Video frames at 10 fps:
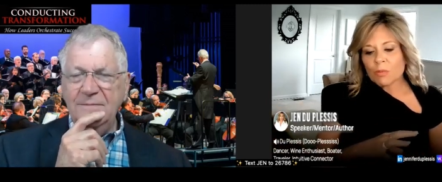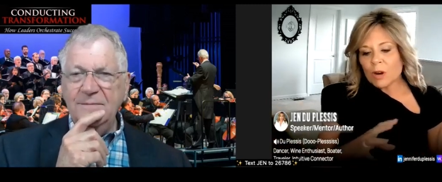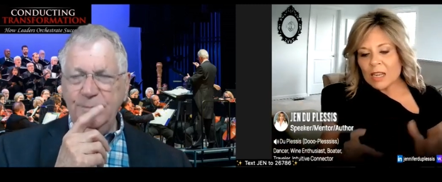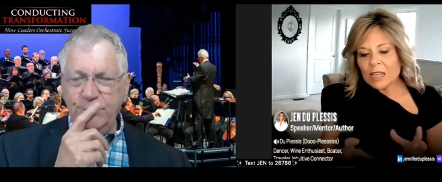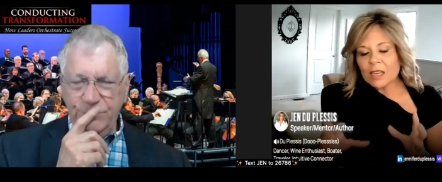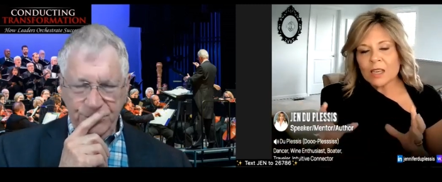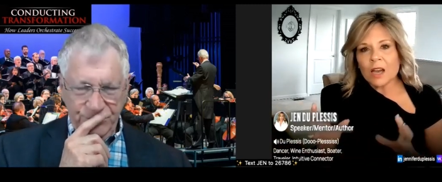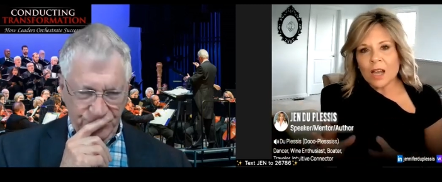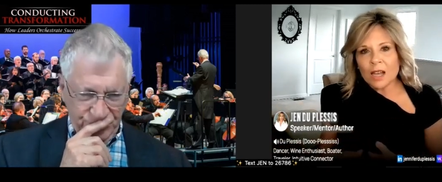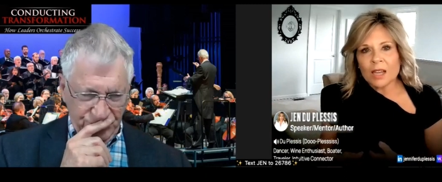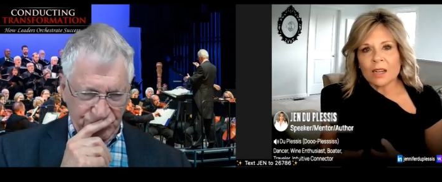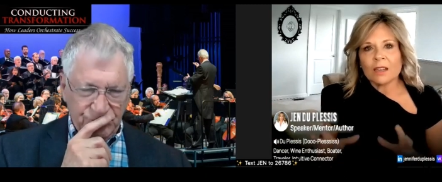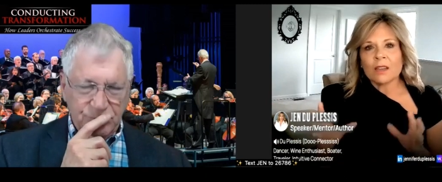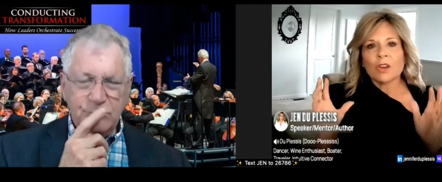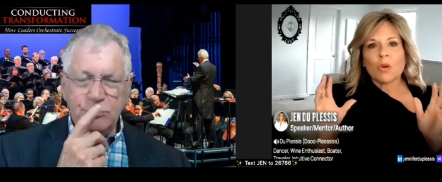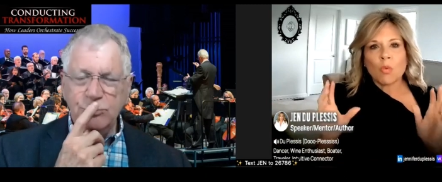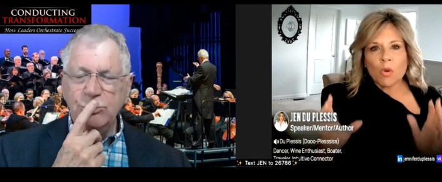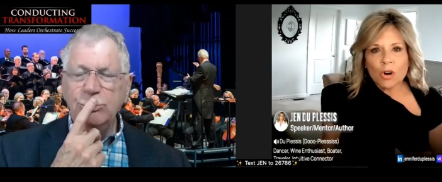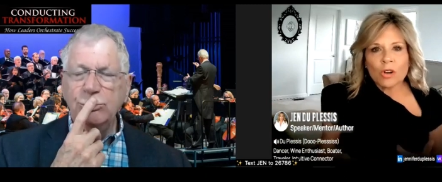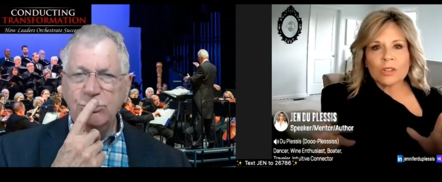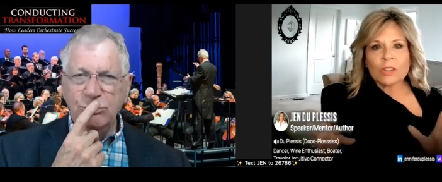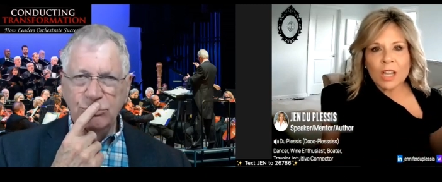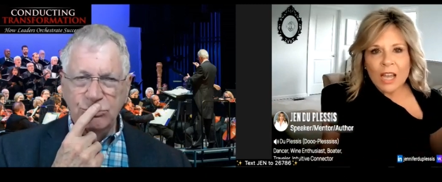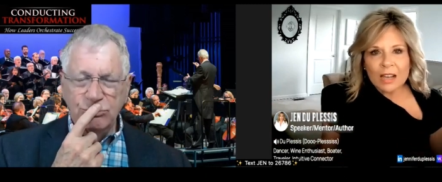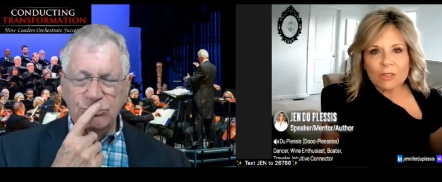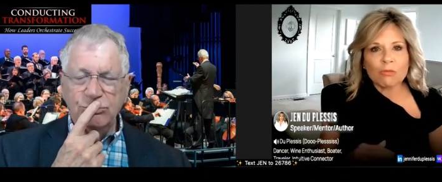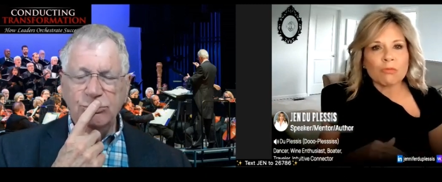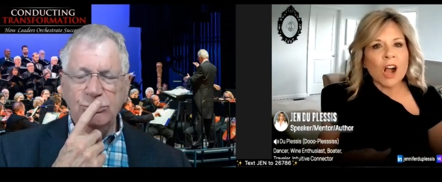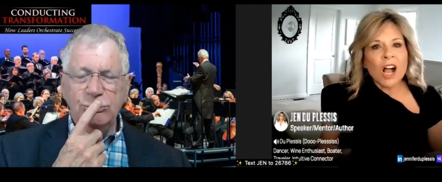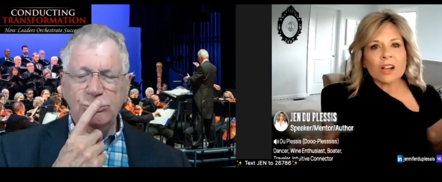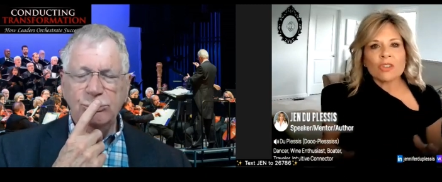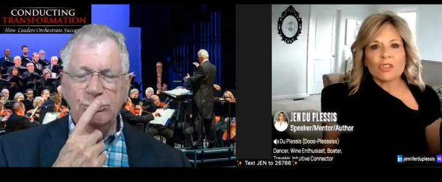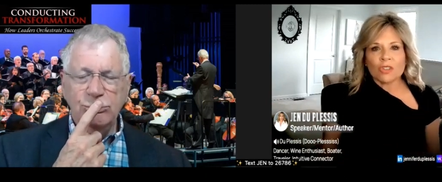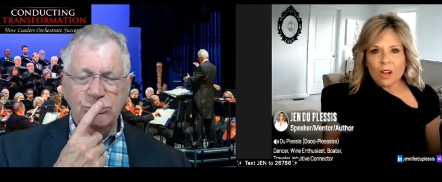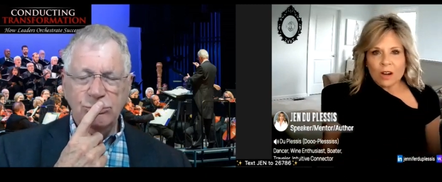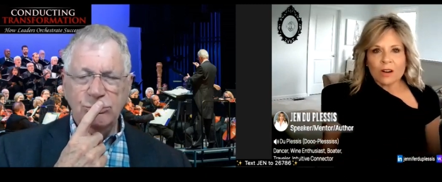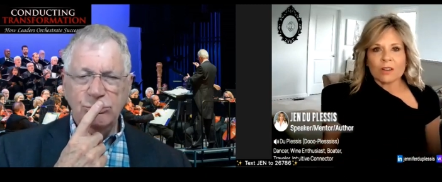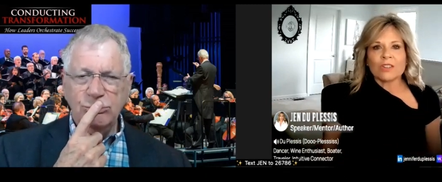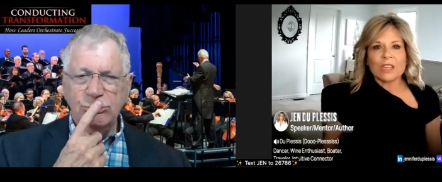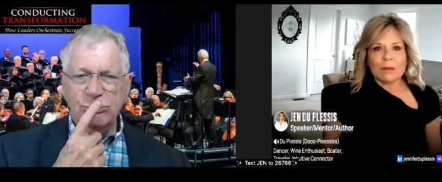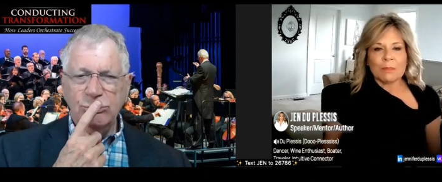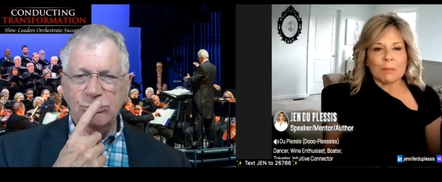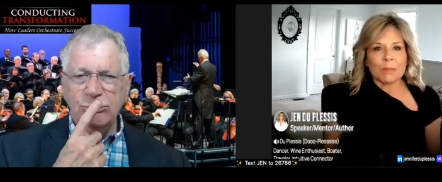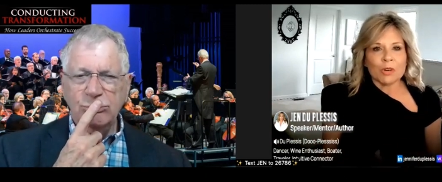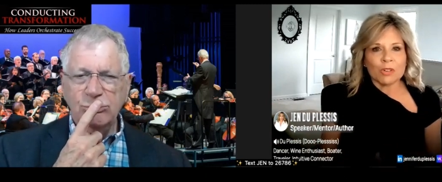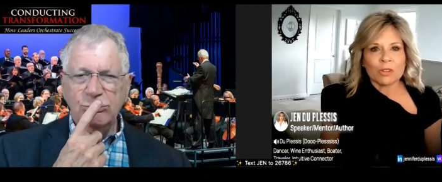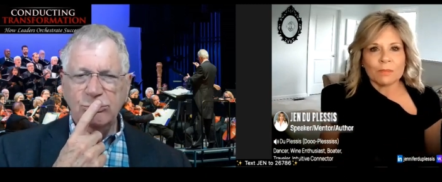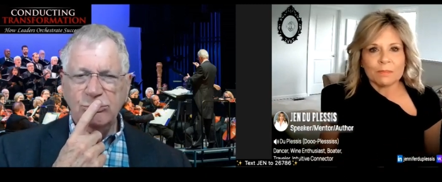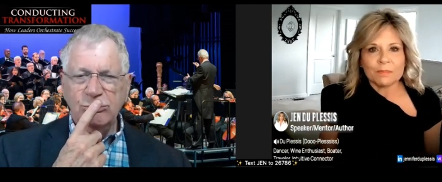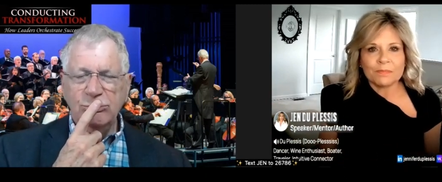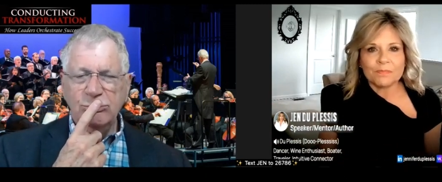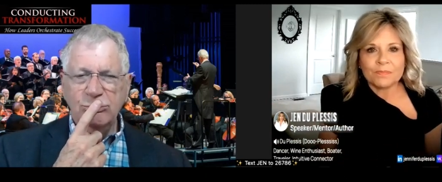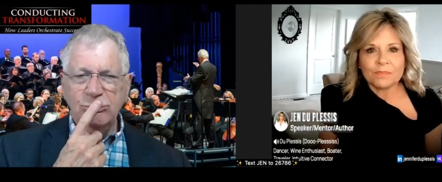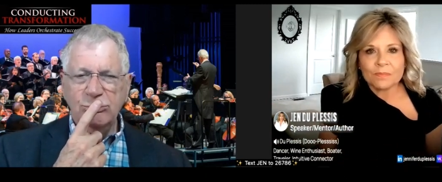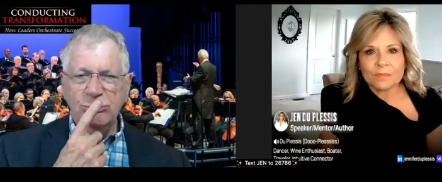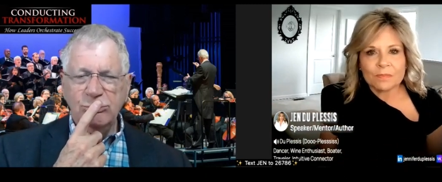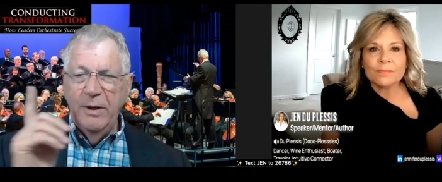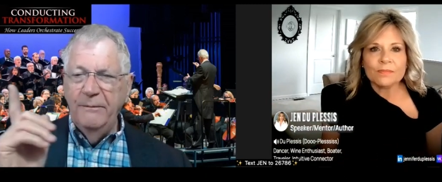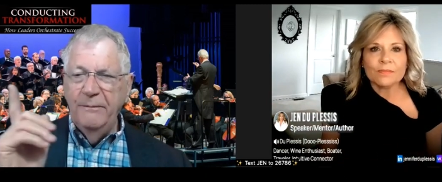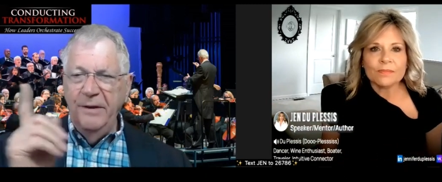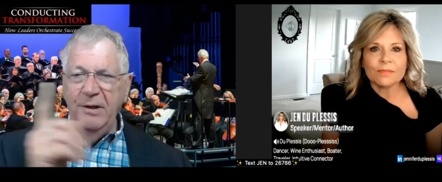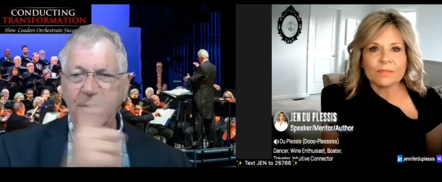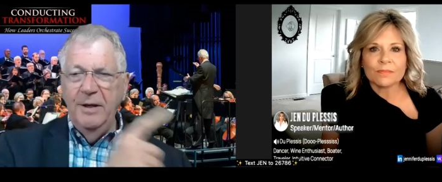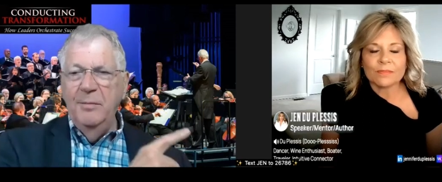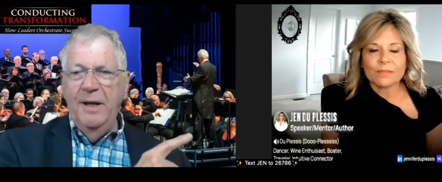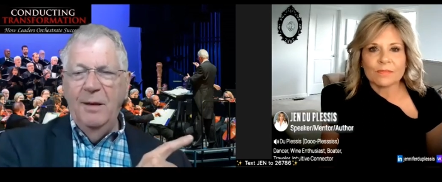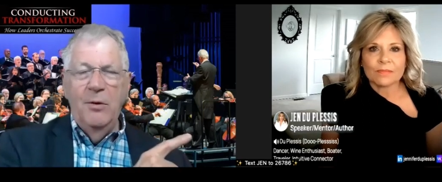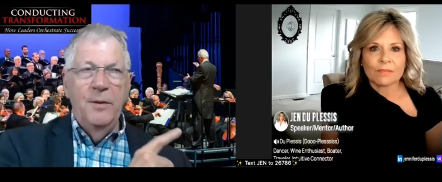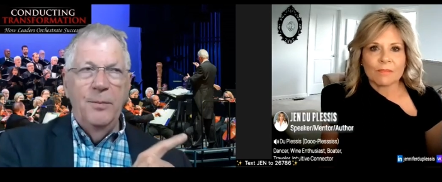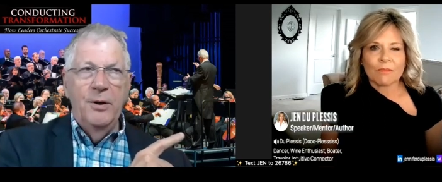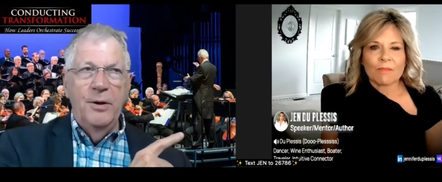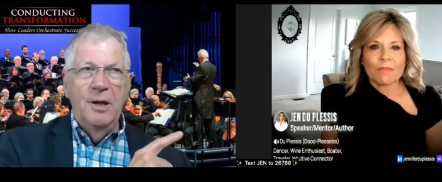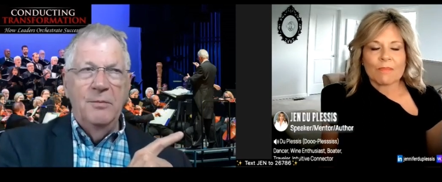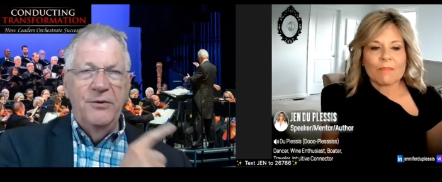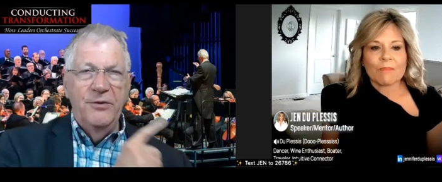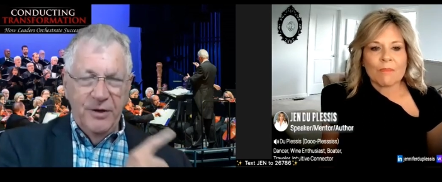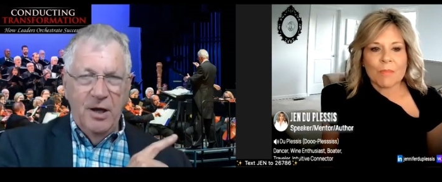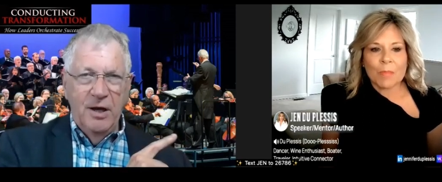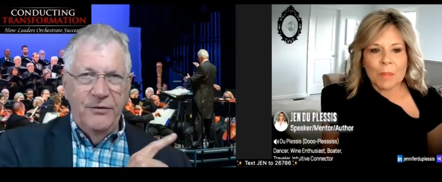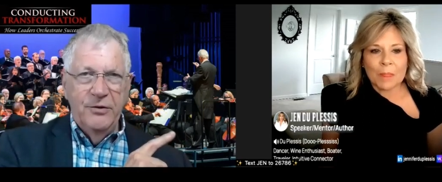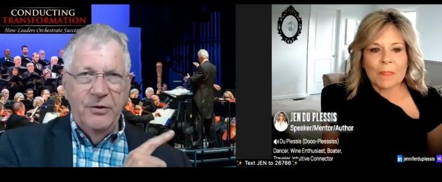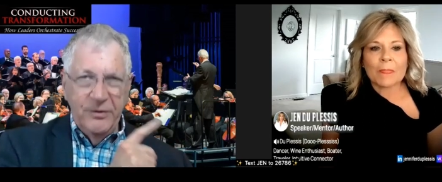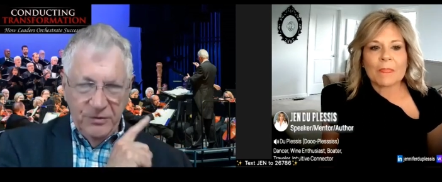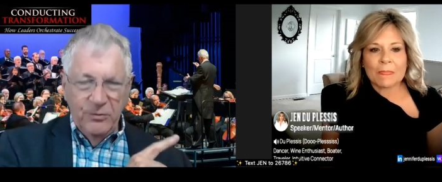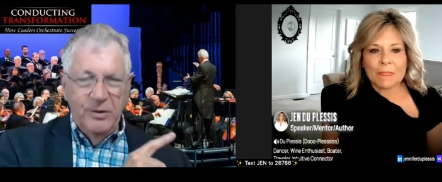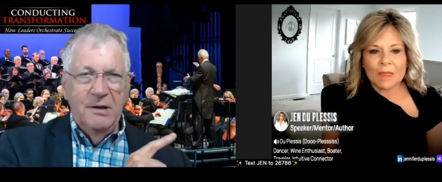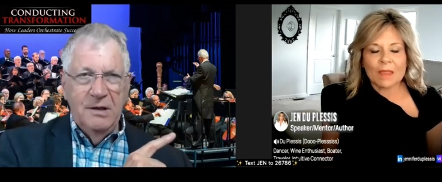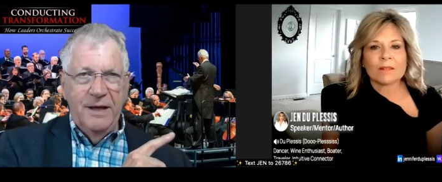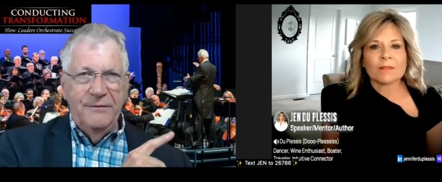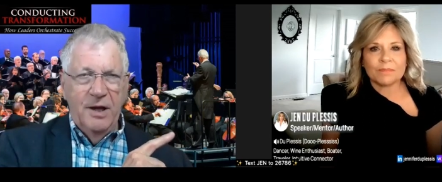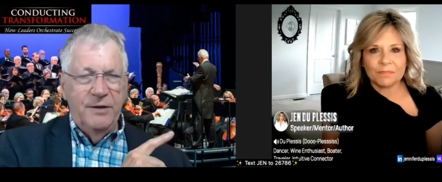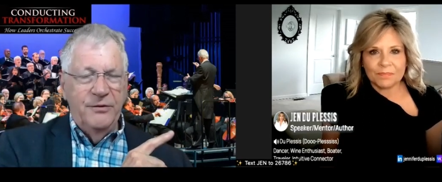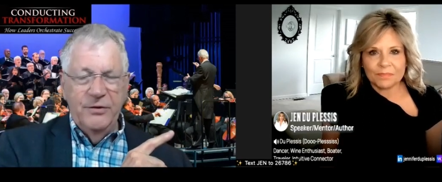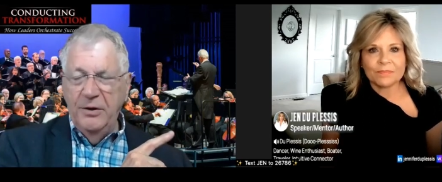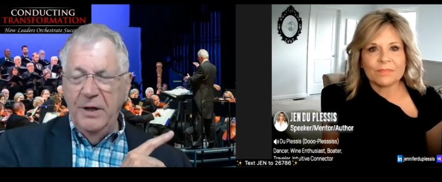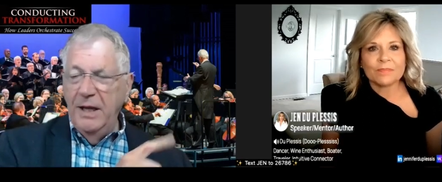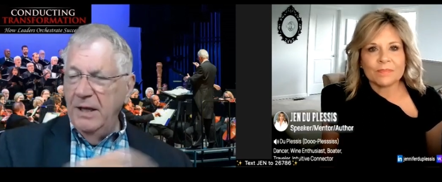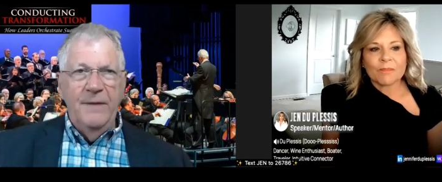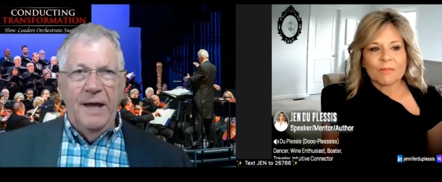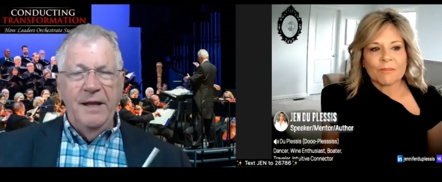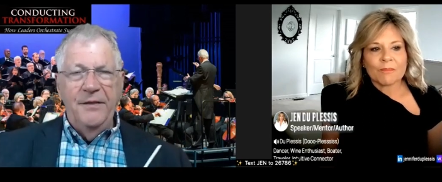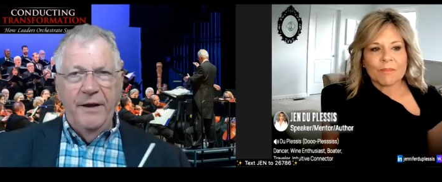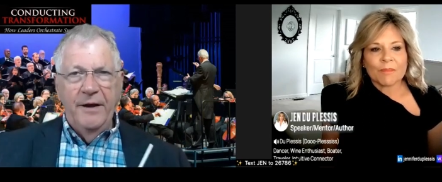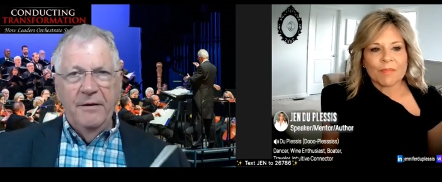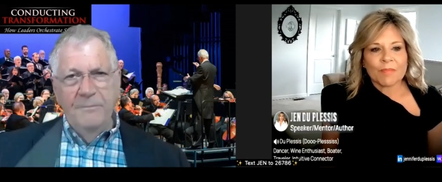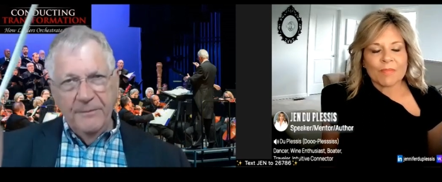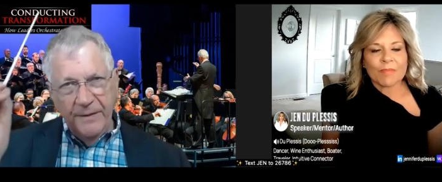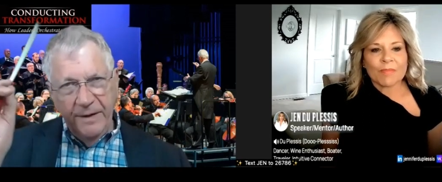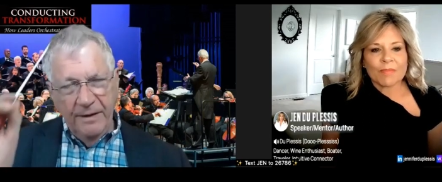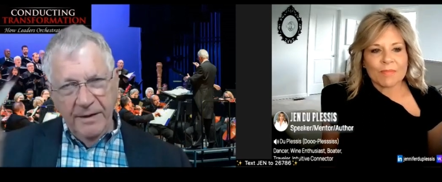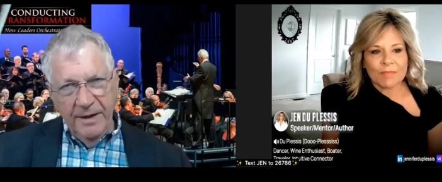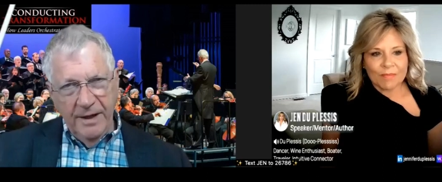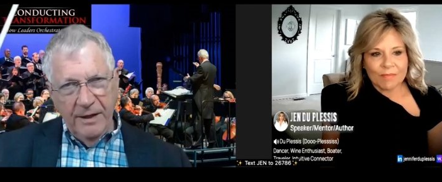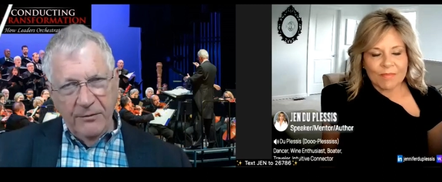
Speaker 1: bringing on world class rock star team members?
Speaker 2: Well, you look at me, I'm on the podium. This is a concert, this is a real live concert. I get there and I